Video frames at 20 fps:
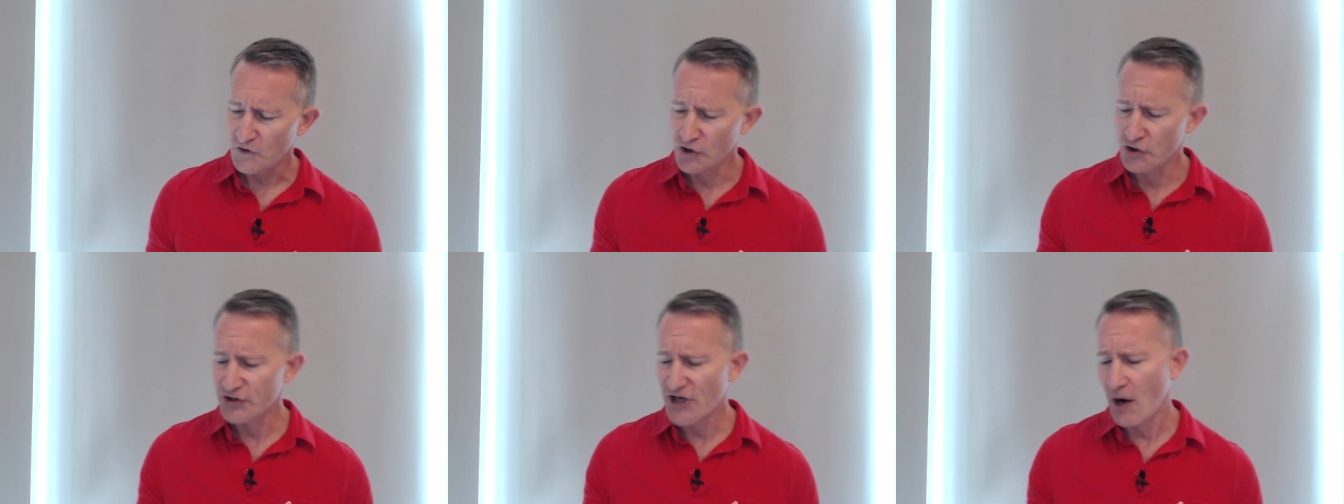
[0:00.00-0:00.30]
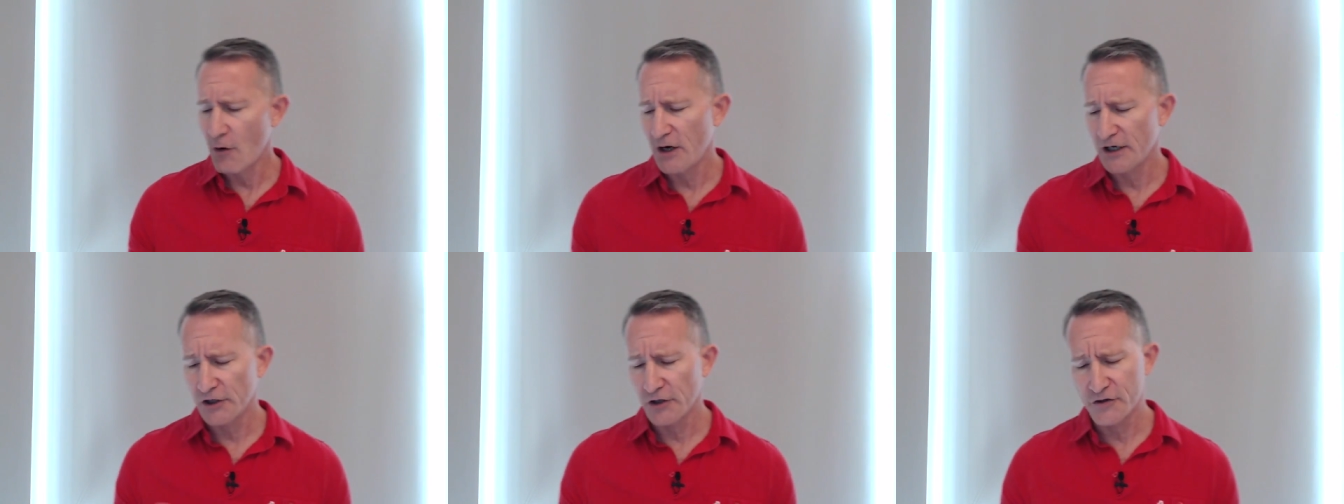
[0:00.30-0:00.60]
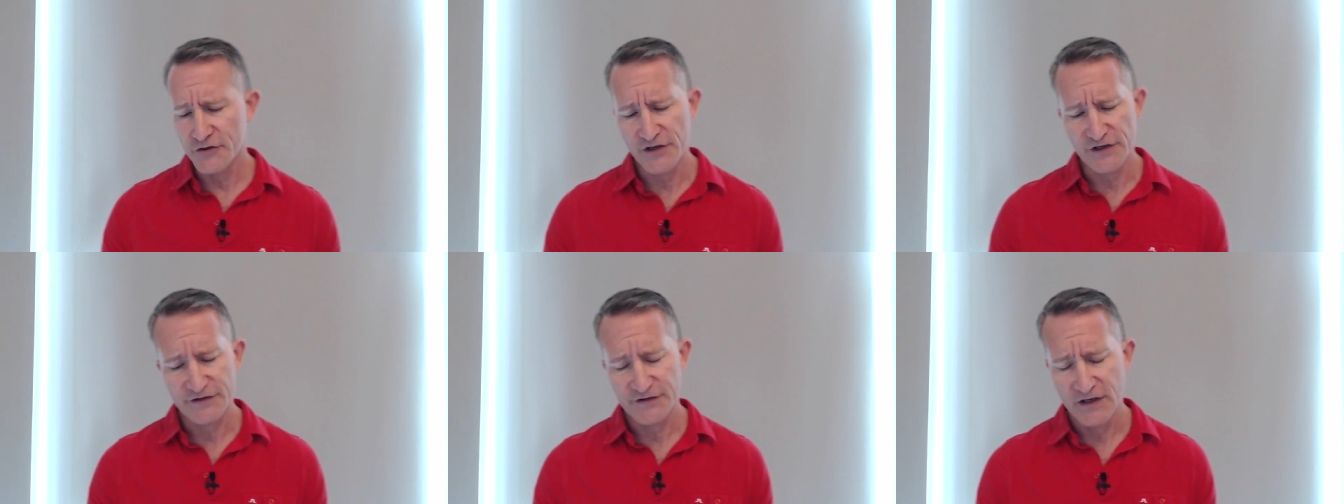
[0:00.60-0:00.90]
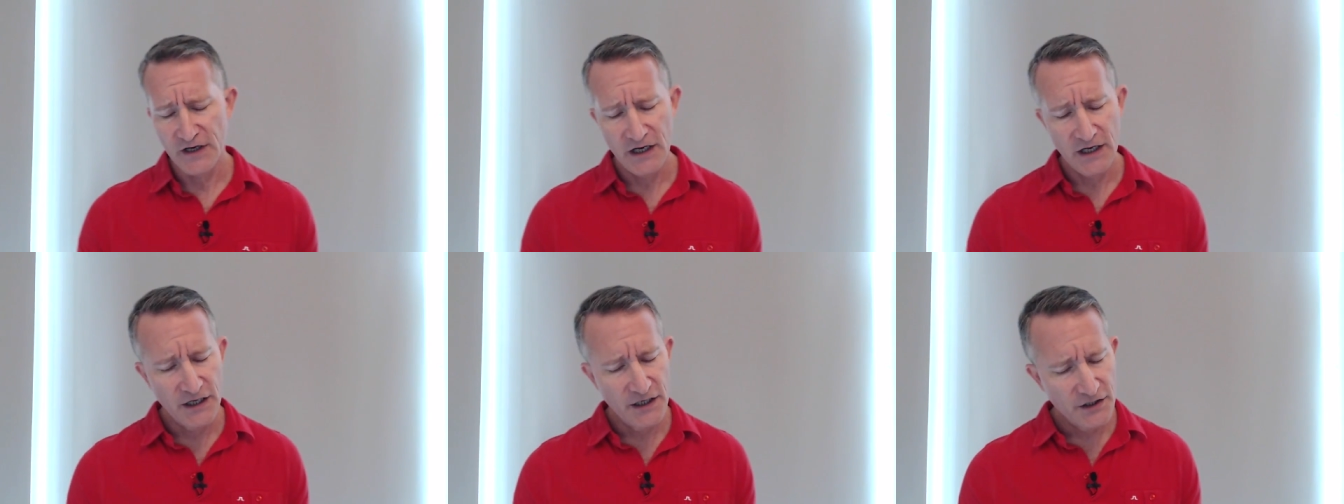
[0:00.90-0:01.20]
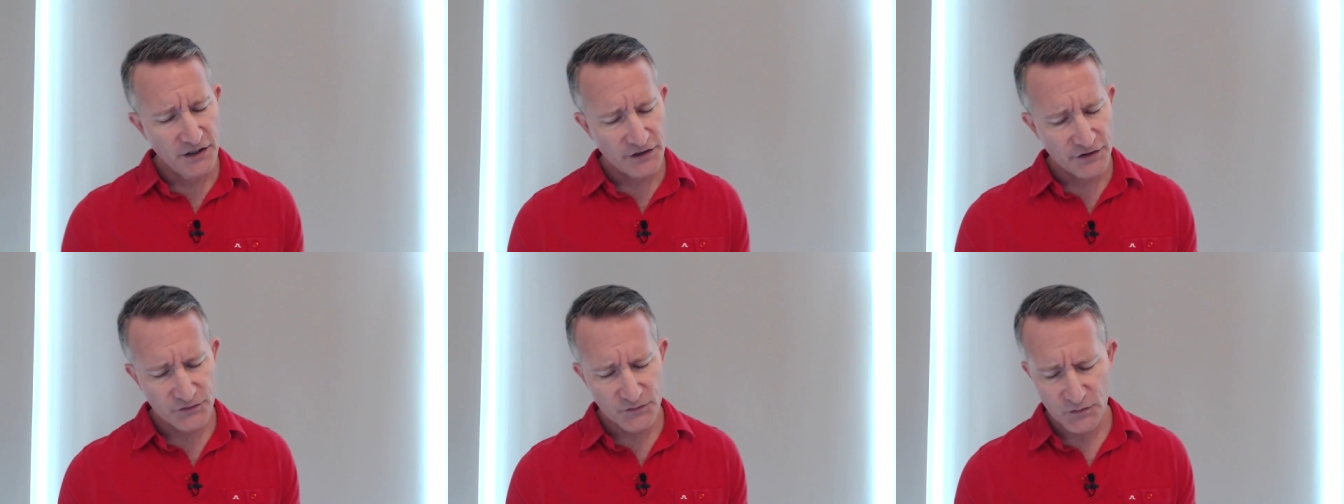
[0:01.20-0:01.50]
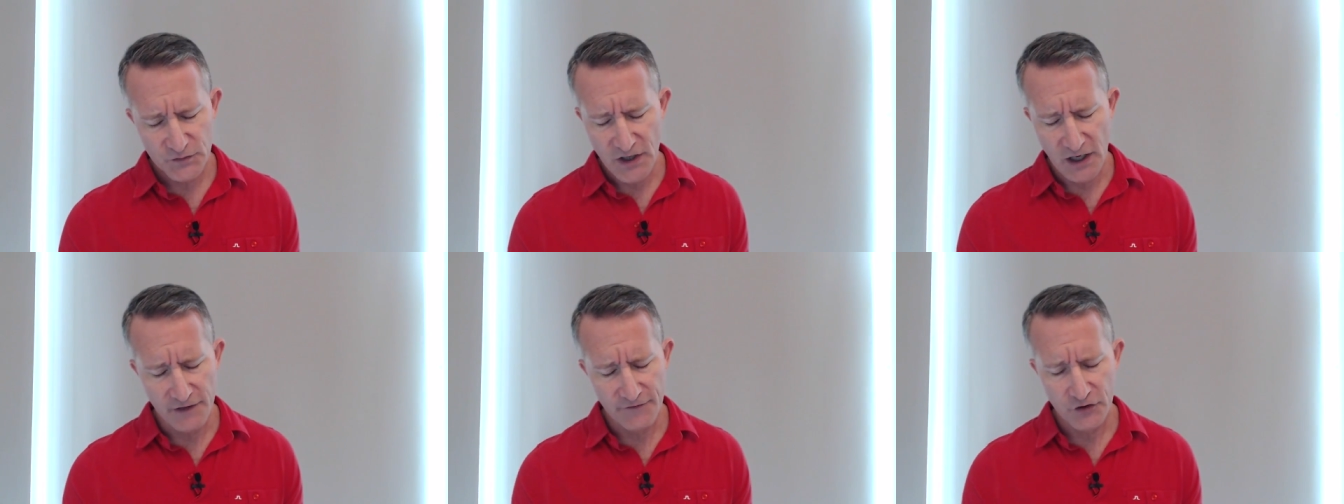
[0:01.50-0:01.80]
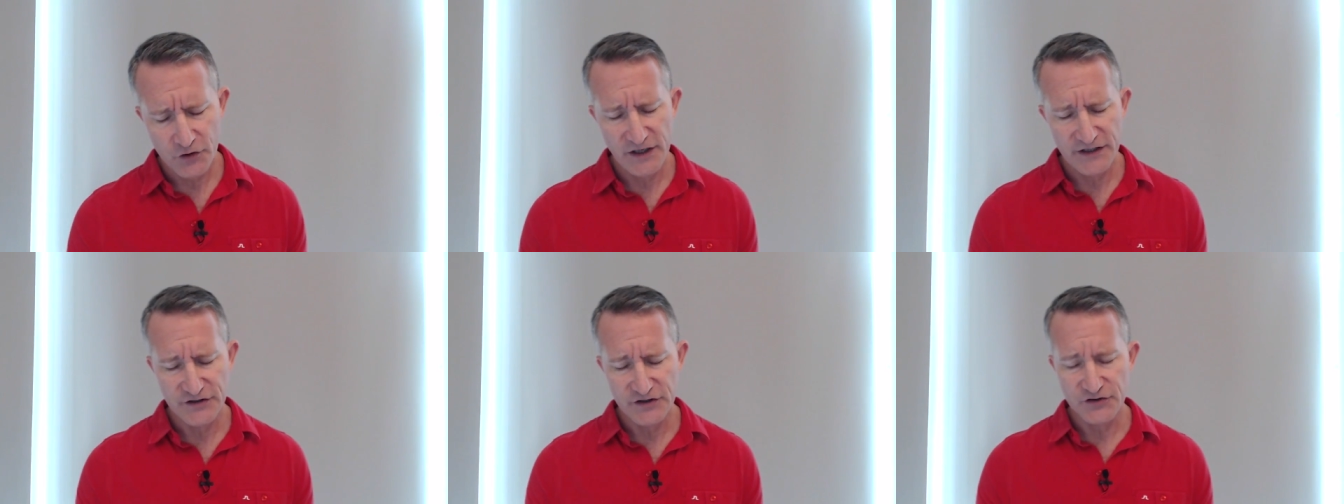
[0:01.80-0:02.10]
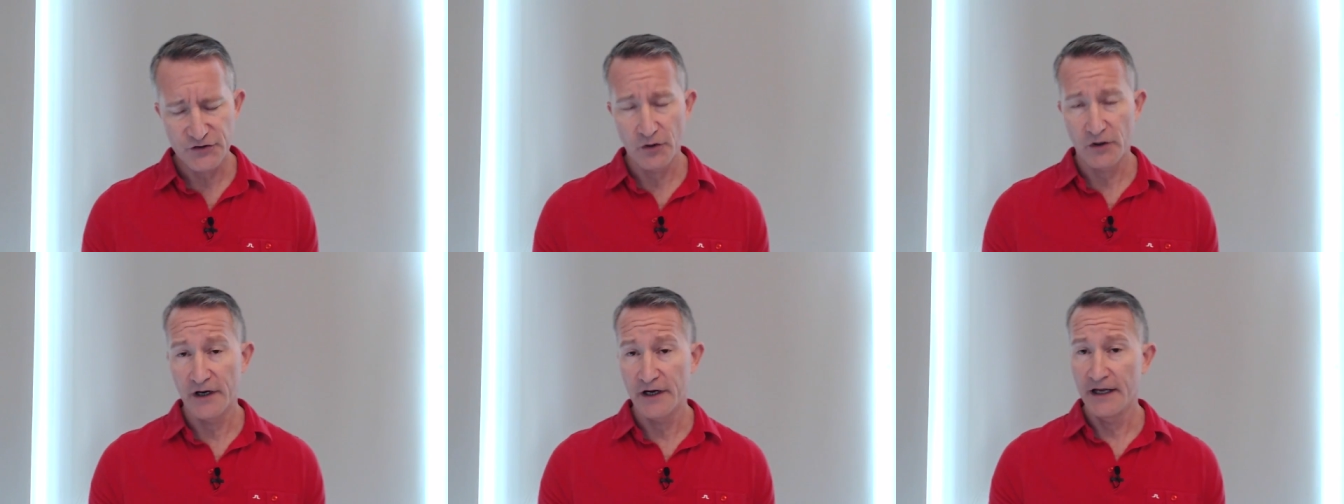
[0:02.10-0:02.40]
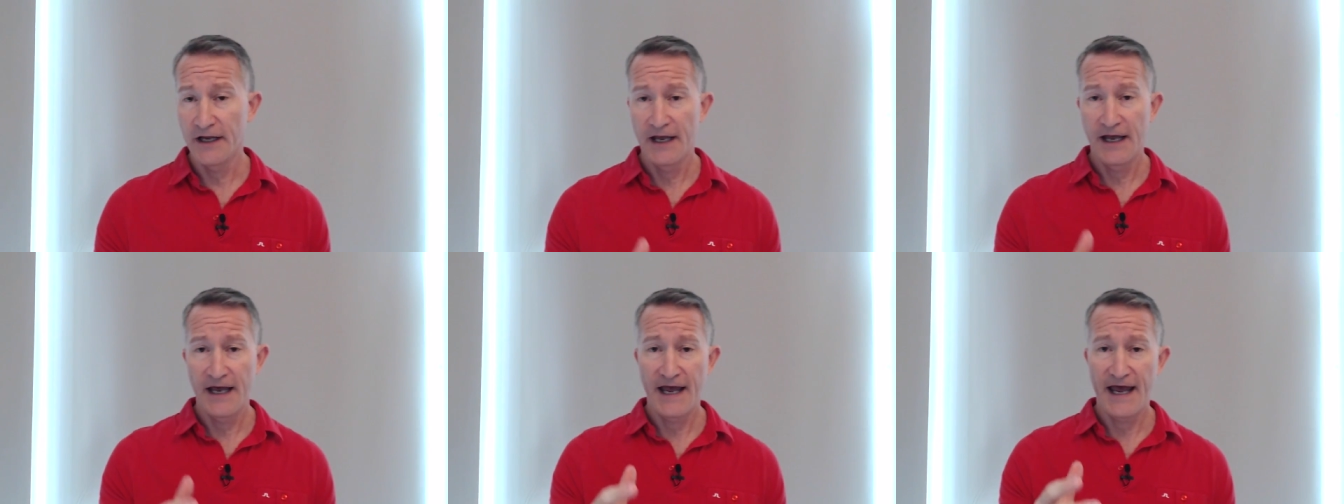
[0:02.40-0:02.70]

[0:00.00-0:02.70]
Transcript: Here's how I learned this. This was kind of a crazy story.